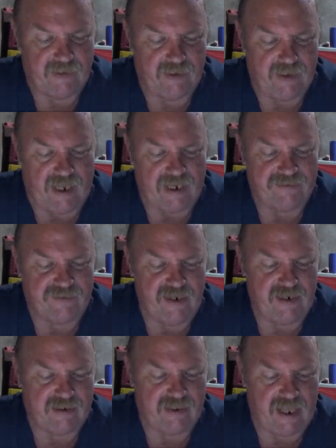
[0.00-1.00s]
I
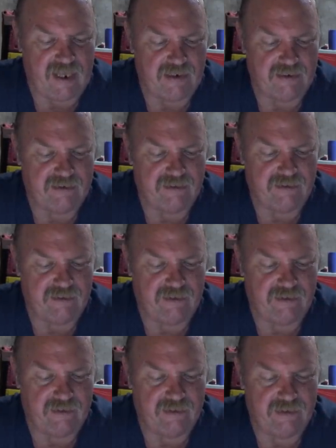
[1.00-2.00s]
think that
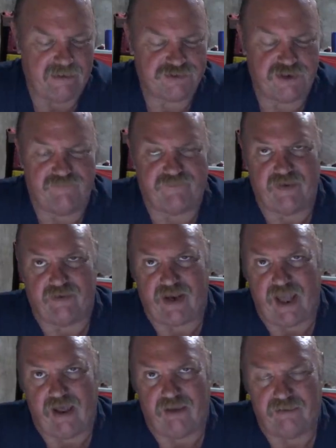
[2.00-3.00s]
she figured
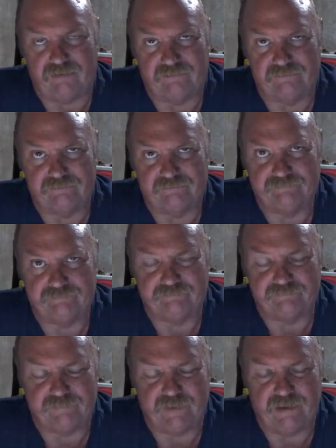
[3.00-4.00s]
out
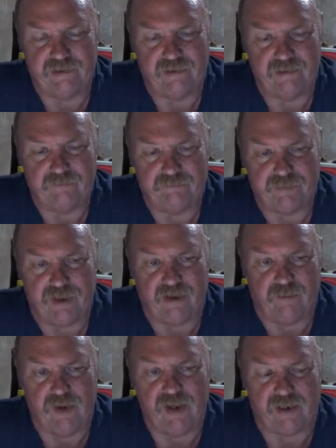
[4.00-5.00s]
pretty
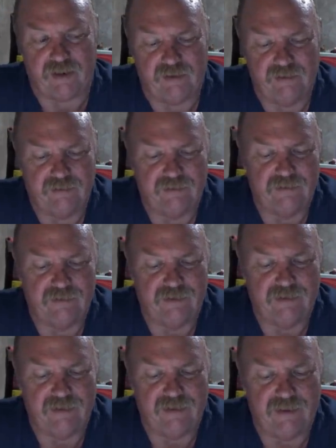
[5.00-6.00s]
quick
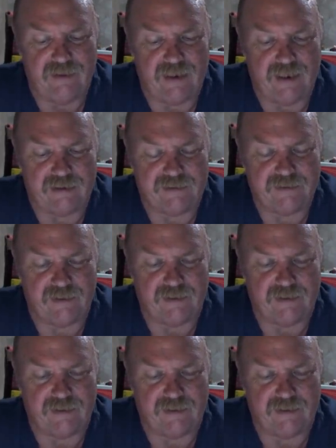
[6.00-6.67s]
that